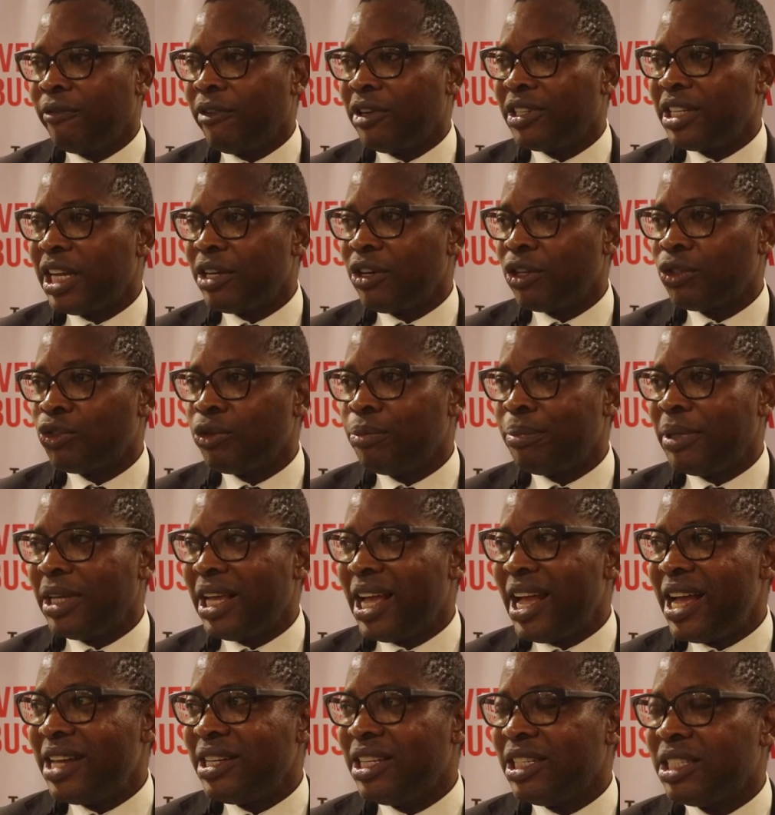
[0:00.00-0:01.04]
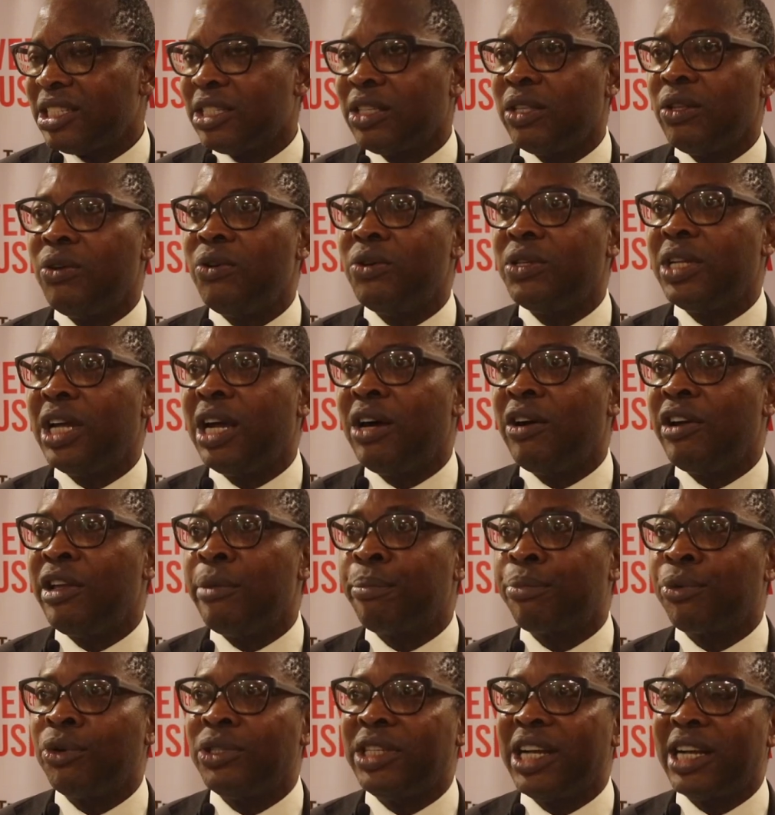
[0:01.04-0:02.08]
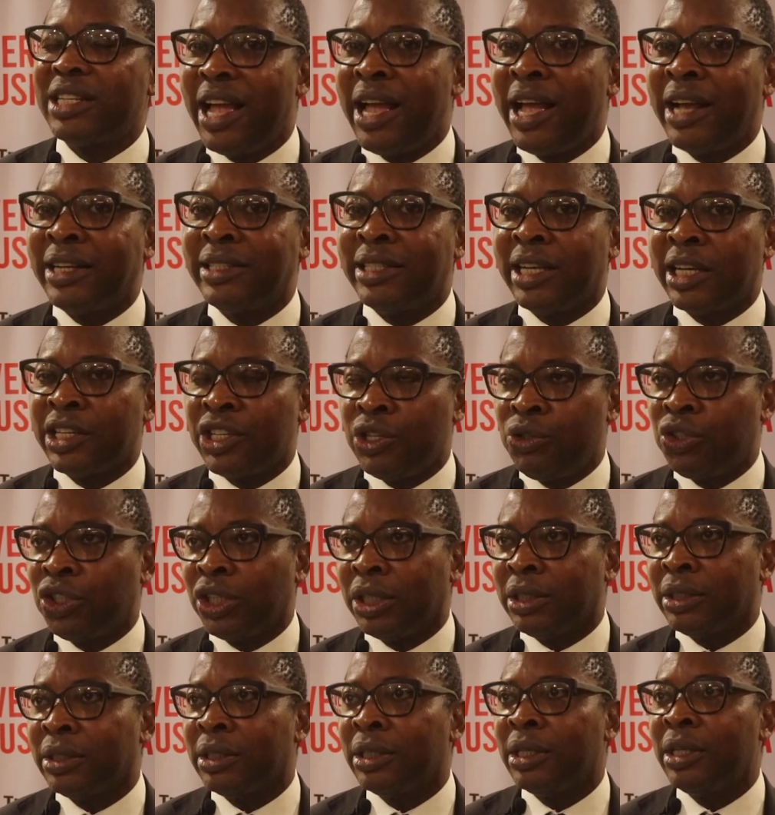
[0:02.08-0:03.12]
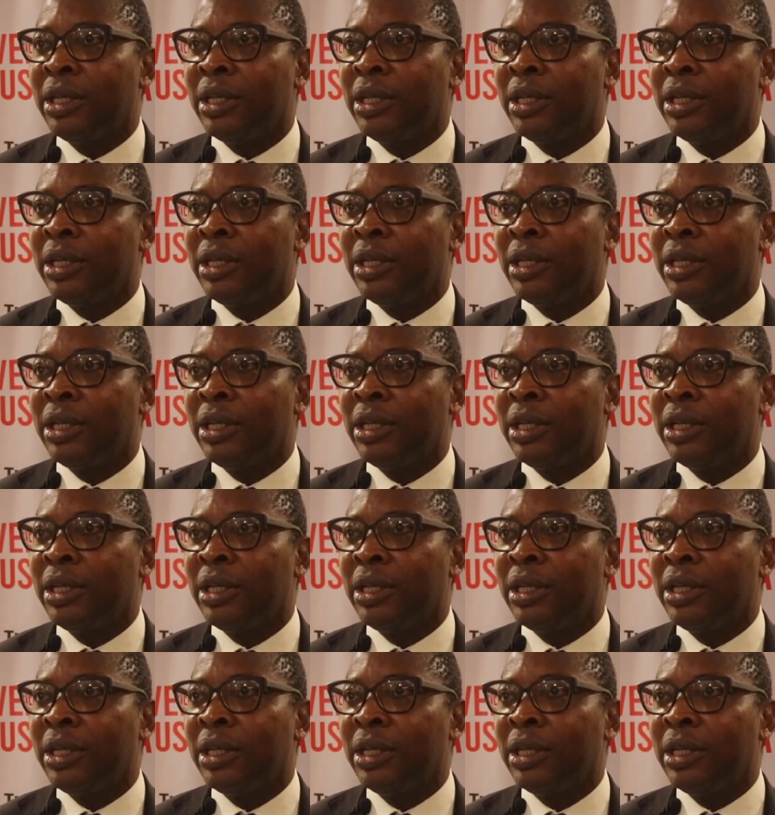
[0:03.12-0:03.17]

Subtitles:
there not to be any slowdown in project execution.